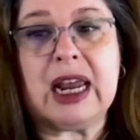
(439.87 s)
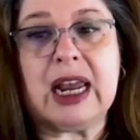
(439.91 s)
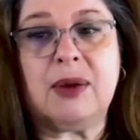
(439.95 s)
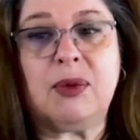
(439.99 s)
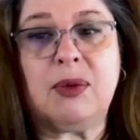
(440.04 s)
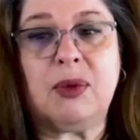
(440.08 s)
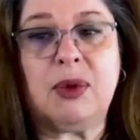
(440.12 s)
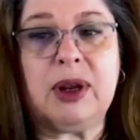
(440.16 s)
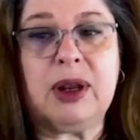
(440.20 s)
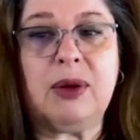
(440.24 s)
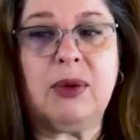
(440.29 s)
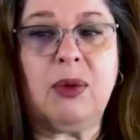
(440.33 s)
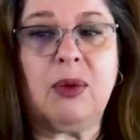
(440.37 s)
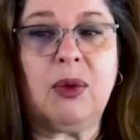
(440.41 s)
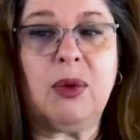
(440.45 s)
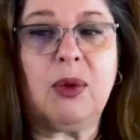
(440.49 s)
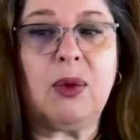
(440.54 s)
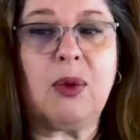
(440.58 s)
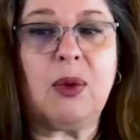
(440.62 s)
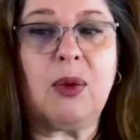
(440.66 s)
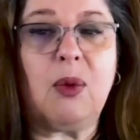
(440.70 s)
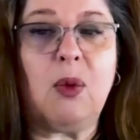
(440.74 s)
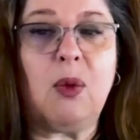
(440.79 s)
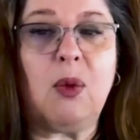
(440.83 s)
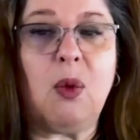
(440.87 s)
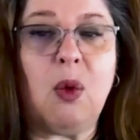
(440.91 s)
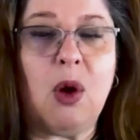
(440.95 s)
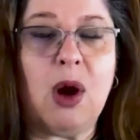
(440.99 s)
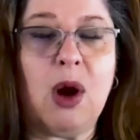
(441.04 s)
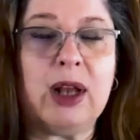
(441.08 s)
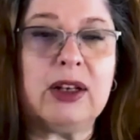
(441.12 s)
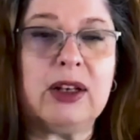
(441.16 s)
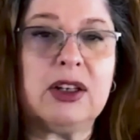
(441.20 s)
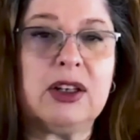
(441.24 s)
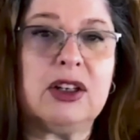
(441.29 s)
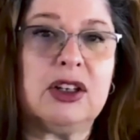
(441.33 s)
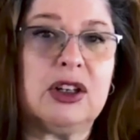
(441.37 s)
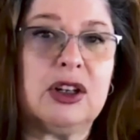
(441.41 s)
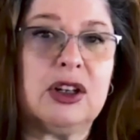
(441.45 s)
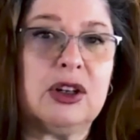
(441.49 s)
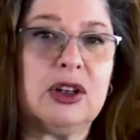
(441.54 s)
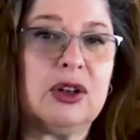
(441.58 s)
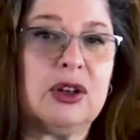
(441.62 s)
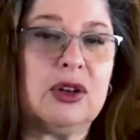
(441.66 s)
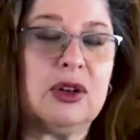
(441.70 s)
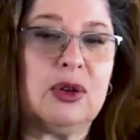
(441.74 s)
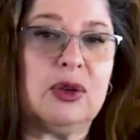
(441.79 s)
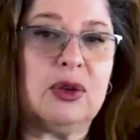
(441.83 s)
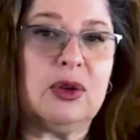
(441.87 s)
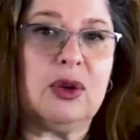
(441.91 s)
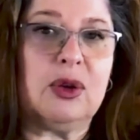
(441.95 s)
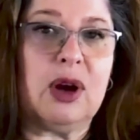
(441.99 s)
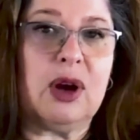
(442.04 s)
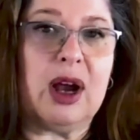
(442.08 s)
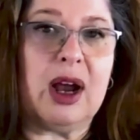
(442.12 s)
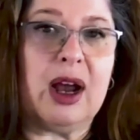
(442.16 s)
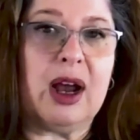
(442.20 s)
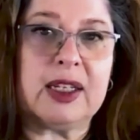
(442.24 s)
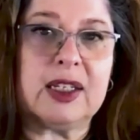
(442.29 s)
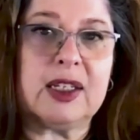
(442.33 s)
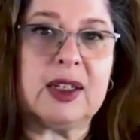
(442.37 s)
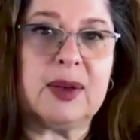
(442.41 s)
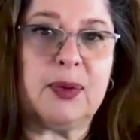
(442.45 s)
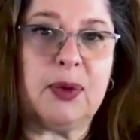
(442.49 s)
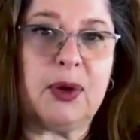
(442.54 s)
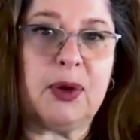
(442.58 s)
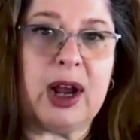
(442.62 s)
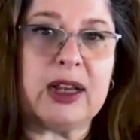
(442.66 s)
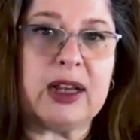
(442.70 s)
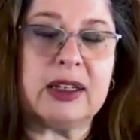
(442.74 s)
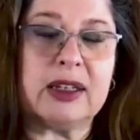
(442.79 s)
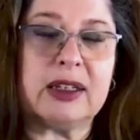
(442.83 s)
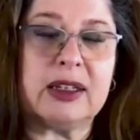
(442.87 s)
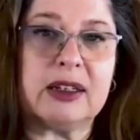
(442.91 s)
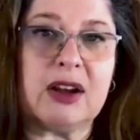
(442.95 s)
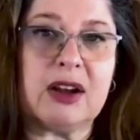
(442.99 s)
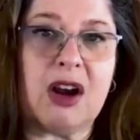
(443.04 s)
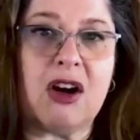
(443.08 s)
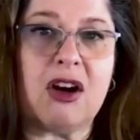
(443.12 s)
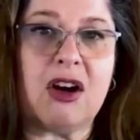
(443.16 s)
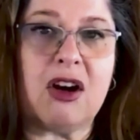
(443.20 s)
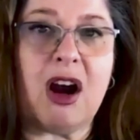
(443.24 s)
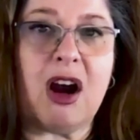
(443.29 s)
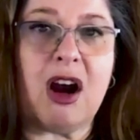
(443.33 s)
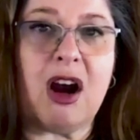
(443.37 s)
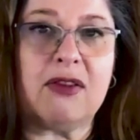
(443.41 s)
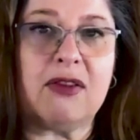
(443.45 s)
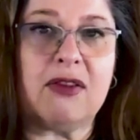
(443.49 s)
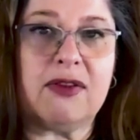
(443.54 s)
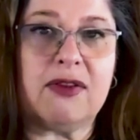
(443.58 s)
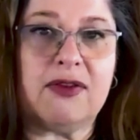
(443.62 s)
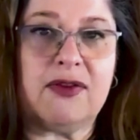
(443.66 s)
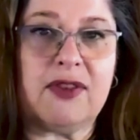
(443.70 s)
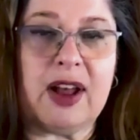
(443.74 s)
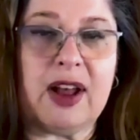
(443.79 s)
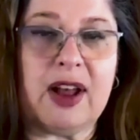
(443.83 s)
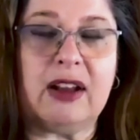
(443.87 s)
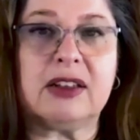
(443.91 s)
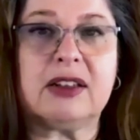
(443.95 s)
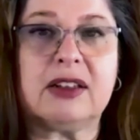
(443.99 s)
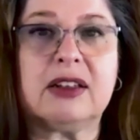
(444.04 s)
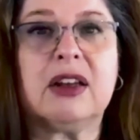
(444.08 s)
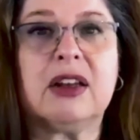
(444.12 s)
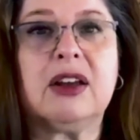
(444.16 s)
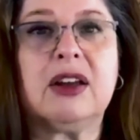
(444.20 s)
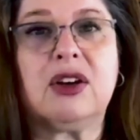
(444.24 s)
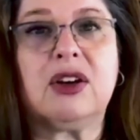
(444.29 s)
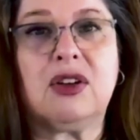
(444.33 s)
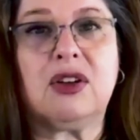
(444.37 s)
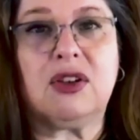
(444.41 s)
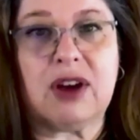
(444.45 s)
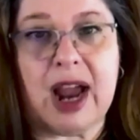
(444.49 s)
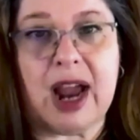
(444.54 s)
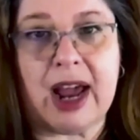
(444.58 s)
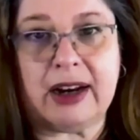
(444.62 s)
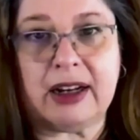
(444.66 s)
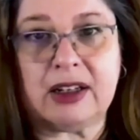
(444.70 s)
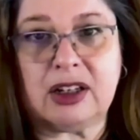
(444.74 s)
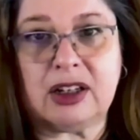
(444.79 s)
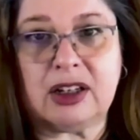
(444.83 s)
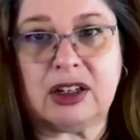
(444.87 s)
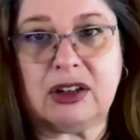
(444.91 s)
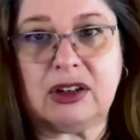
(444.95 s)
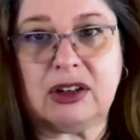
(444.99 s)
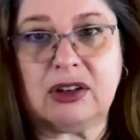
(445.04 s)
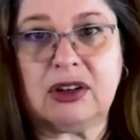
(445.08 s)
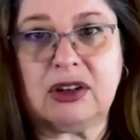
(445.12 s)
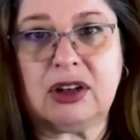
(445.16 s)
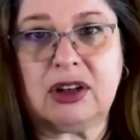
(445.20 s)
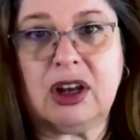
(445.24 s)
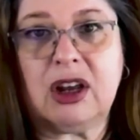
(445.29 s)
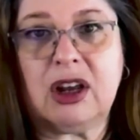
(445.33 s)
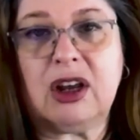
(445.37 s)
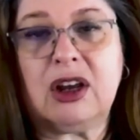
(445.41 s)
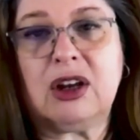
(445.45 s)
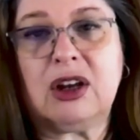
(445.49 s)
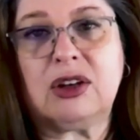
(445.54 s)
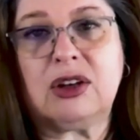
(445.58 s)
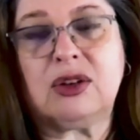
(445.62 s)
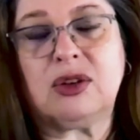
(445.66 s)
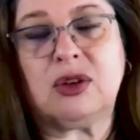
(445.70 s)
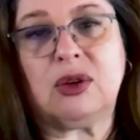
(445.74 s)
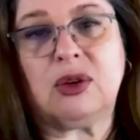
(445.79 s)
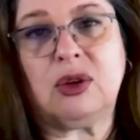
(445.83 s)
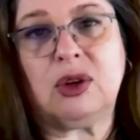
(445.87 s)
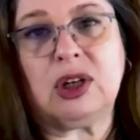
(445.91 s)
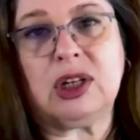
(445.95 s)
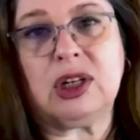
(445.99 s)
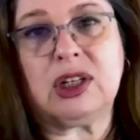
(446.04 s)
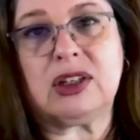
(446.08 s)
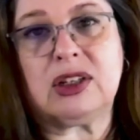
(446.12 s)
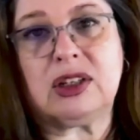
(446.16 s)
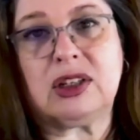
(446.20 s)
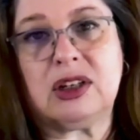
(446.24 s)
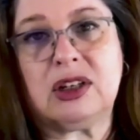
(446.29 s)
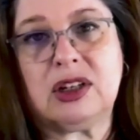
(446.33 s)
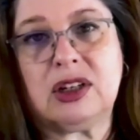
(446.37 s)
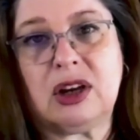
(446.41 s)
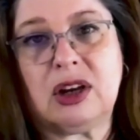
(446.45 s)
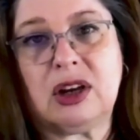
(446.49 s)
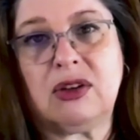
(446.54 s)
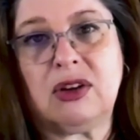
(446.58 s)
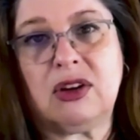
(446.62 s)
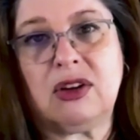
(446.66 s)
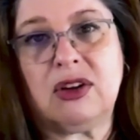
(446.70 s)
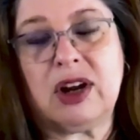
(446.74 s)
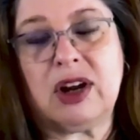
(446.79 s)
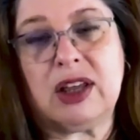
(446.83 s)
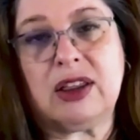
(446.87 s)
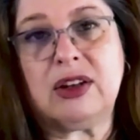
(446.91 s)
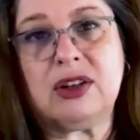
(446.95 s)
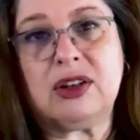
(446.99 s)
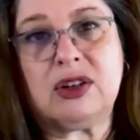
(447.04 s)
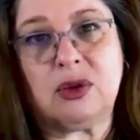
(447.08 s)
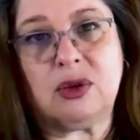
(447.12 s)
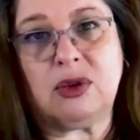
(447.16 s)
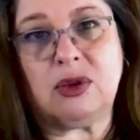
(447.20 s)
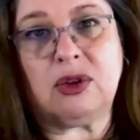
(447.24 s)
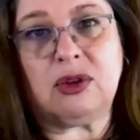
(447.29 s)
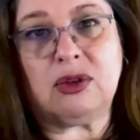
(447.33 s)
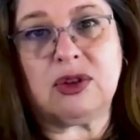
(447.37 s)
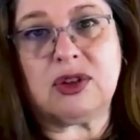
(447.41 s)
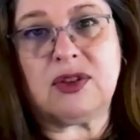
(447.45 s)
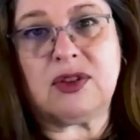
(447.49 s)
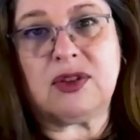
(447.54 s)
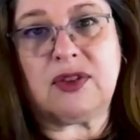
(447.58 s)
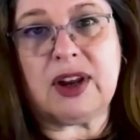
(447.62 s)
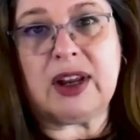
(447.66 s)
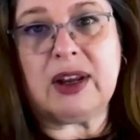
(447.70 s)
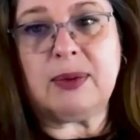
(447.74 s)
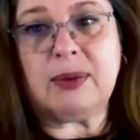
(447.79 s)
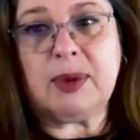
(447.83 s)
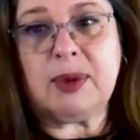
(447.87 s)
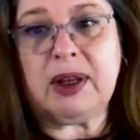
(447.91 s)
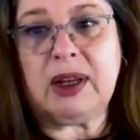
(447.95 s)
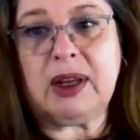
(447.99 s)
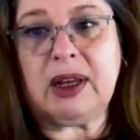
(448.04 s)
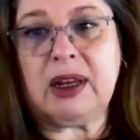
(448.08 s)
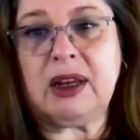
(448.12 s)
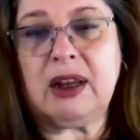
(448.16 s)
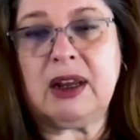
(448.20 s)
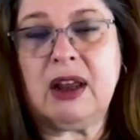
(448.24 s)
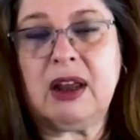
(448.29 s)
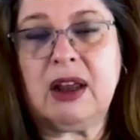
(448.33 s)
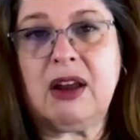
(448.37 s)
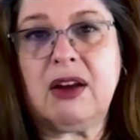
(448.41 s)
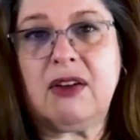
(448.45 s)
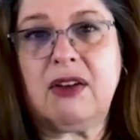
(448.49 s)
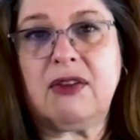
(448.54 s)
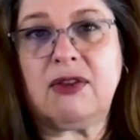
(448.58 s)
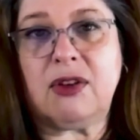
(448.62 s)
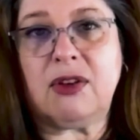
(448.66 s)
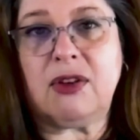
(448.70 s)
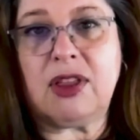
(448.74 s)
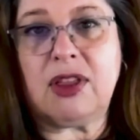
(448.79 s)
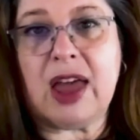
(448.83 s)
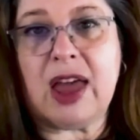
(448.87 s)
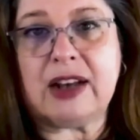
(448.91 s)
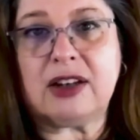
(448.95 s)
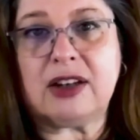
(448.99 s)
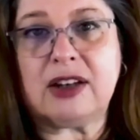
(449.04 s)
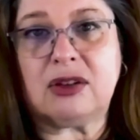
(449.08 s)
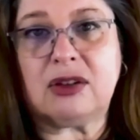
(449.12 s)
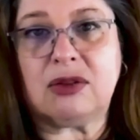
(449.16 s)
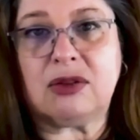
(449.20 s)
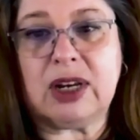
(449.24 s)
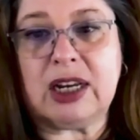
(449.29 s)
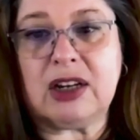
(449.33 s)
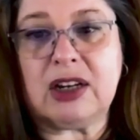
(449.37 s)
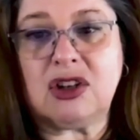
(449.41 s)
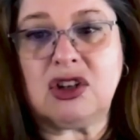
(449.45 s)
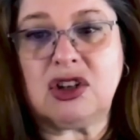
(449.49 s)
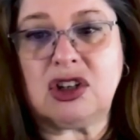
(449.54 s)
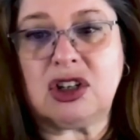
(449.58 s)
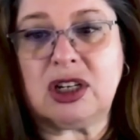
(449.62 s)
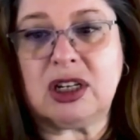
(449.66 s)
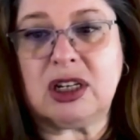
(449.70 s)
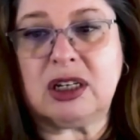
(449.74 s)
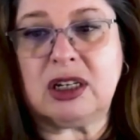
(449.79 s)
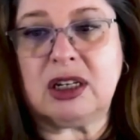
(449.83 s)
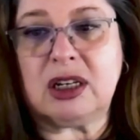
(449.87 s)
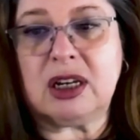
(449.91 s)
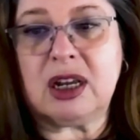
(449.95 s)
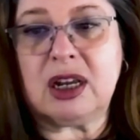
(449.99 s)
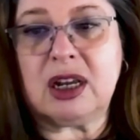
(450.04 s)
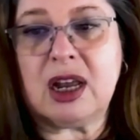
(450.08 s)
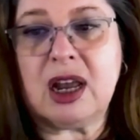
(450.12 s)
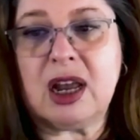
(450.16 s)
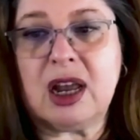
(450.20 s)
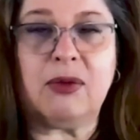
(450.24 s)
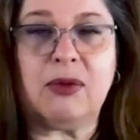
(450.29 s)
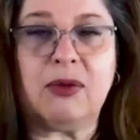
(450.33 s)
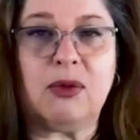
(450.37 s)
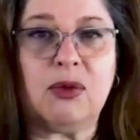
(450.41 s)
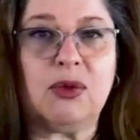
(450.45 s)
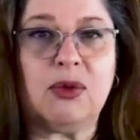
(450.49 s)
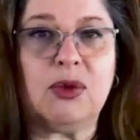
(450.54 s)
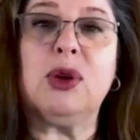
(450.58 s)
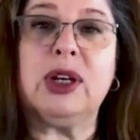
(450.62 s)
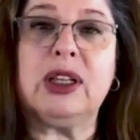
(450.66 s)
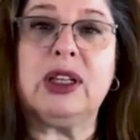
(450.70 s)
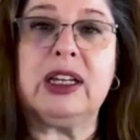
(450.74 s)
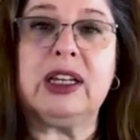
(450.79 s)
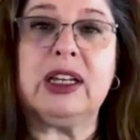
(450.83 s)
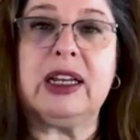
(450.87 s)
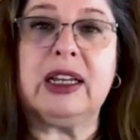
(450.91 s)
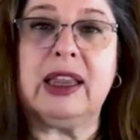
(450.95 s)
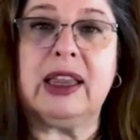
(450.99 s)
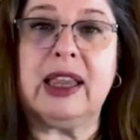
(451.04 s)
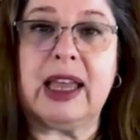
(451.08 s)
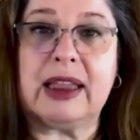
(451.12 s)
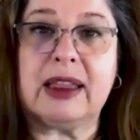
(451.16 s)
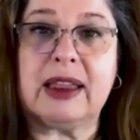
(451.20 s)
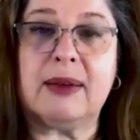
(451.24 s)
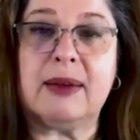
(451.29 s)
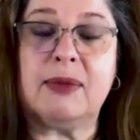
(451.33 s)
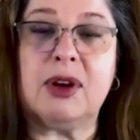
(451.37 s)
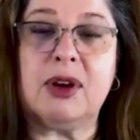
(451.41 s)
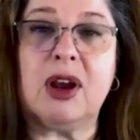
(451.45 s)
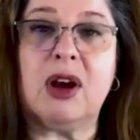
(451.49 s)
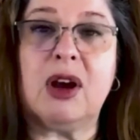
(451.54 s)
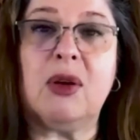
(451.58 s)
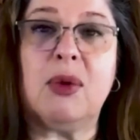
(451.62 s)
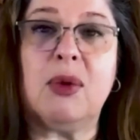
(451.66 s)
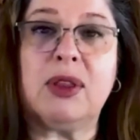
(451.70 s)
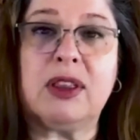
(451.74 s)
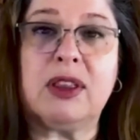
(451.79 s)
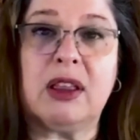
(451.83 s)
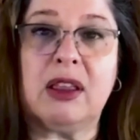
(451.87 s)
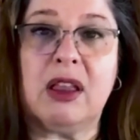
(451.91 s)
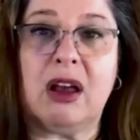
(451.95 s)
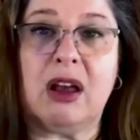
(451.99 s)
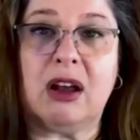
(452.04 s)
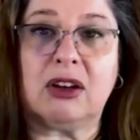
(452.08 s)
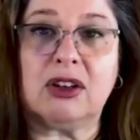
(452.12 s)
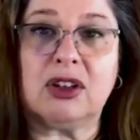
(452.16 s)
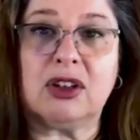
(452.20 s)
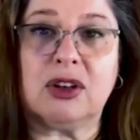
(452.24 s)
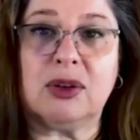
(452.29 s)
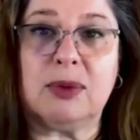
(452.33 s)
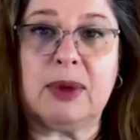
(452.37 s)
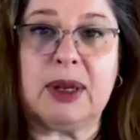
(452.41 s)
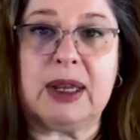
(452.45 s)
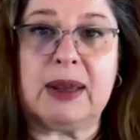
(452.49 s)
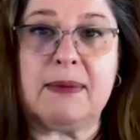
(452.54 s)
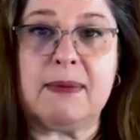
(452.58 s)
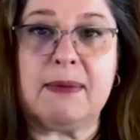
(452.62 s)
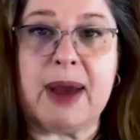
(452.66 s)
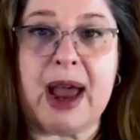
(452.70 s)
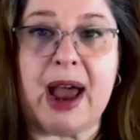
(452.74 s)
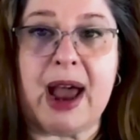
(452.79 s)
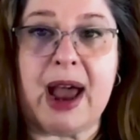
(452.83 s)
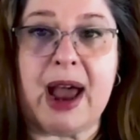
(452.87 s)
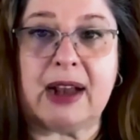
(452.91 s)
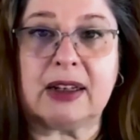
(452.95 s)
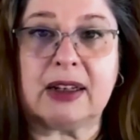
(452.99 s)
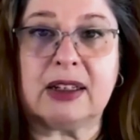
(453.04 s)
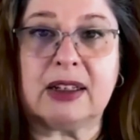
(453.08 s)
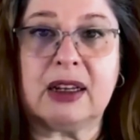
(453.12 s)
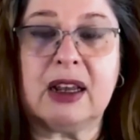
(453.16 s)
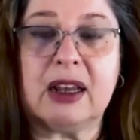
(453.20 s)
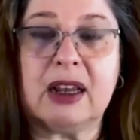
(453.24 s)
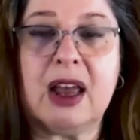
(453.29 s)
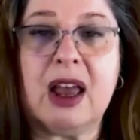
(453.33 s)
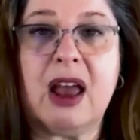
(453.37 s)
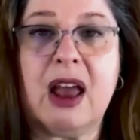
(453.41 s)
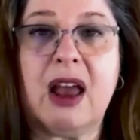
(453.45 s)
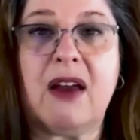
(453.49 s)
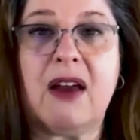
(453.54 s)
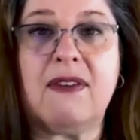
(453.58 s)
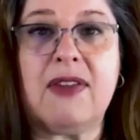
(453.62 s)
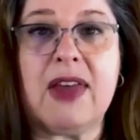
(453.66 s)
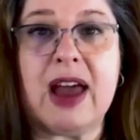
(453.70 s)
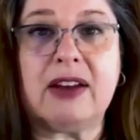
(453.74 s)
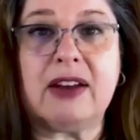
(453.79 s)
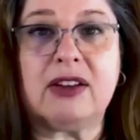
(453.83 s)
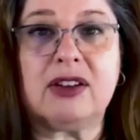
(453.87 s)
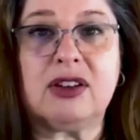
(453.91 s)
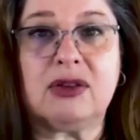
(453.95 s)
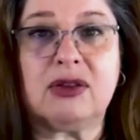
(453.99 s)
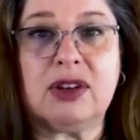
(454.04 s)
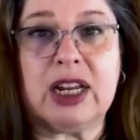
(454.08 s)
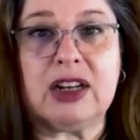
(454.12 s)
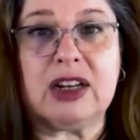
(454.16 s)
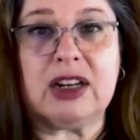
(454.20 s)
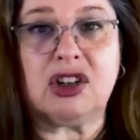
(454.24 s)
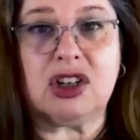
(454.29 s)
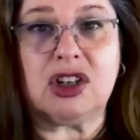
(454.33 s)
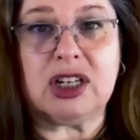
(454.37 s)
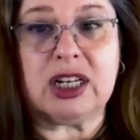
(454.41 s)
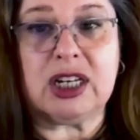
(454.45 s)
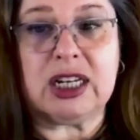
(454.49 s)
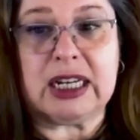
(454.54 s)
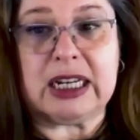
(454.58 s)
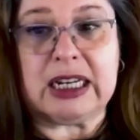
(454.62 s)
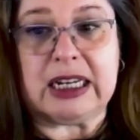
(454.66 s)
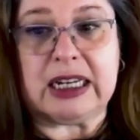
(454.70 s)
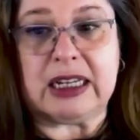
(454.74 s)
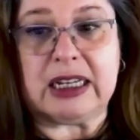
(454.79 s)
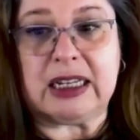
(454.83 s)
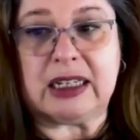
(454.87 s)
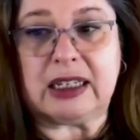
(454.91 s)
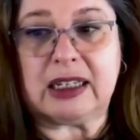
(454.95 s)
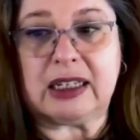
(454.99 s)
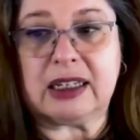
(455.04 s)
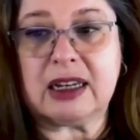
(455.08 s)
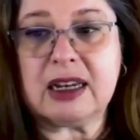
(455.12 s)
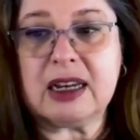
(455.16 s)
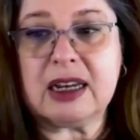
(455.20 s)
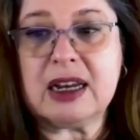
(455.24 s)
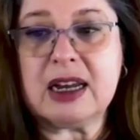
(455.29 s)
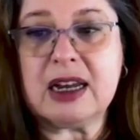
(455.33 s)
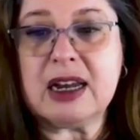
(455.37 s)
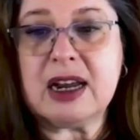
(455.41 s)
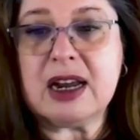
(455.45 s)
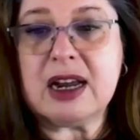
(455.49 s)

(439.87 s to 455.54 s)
and we want to express our heartfelt gratitude towards the donor and the donor's family for that donation, and really let them know what the long-term impact of that donation is.